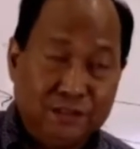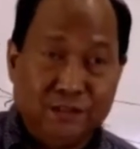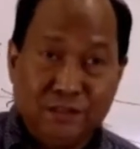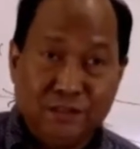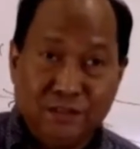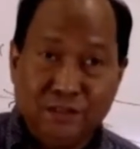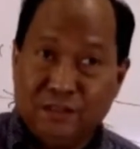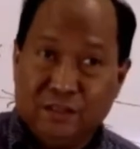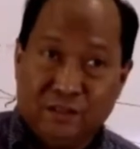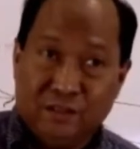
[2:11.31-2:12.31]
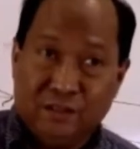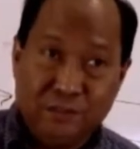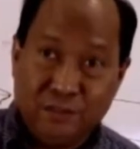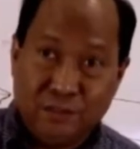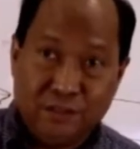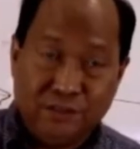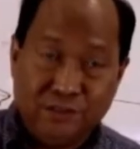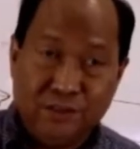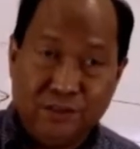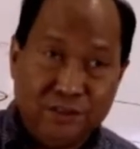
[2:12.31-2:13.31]
which is considered to be
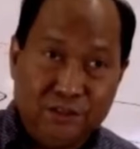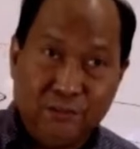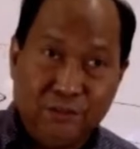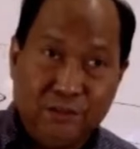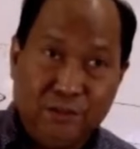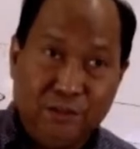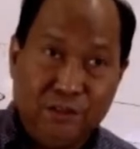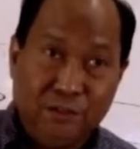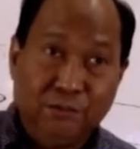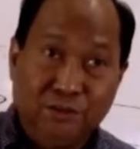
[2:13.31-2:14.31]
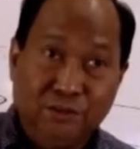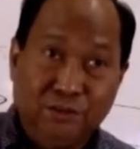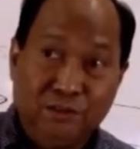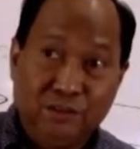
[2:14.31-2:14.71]
the most scholarly